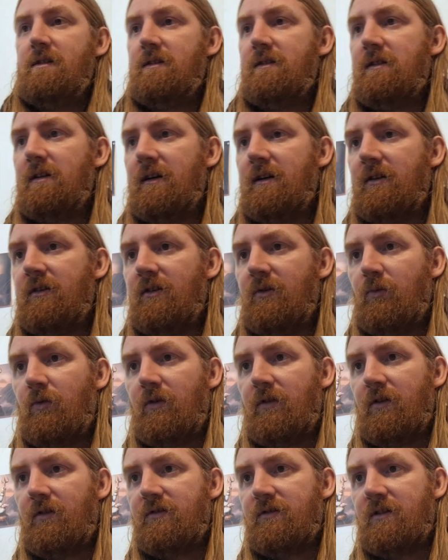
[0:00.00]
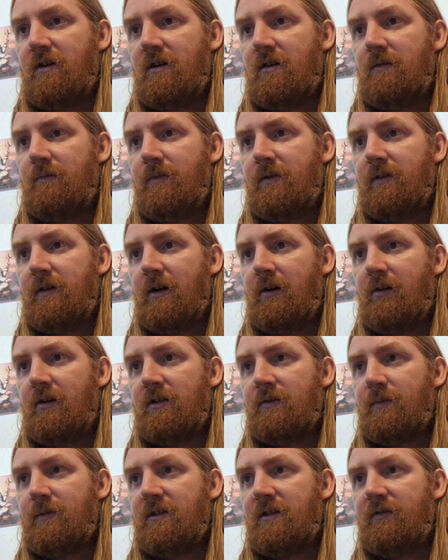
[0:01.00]
I don't know what those are, but there are
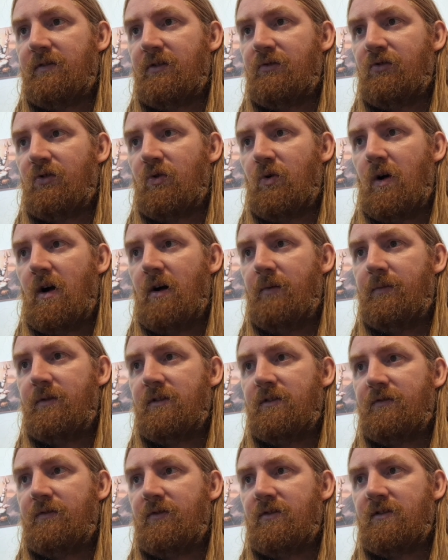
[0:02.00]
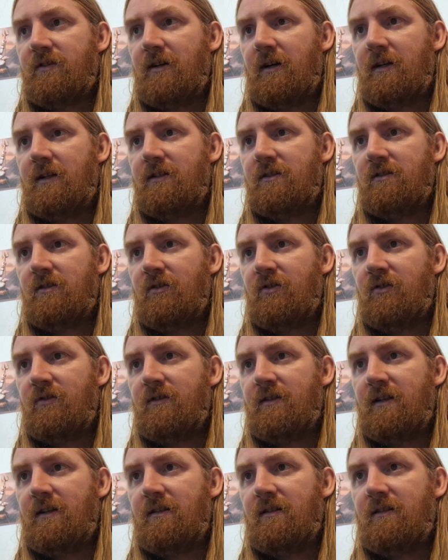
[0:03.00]
specific requirements for signage and
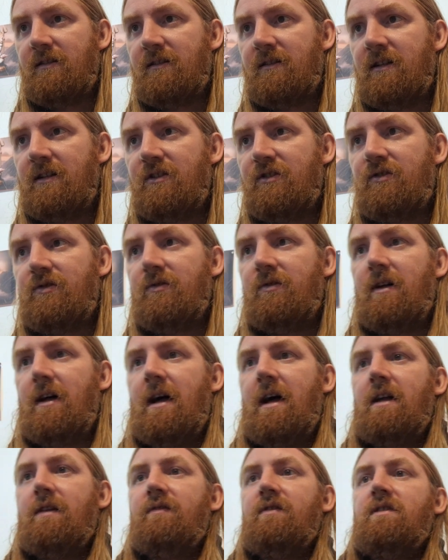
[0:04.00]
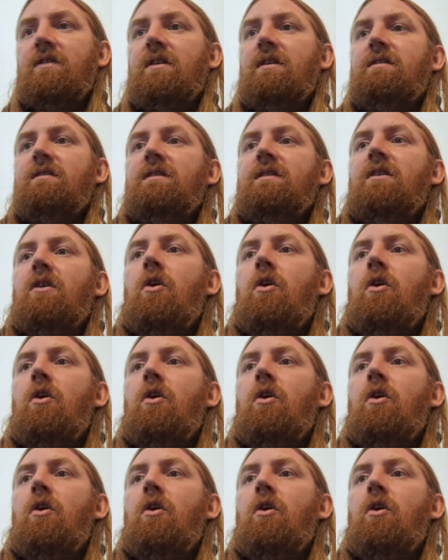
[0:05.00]
content. Digital advertising.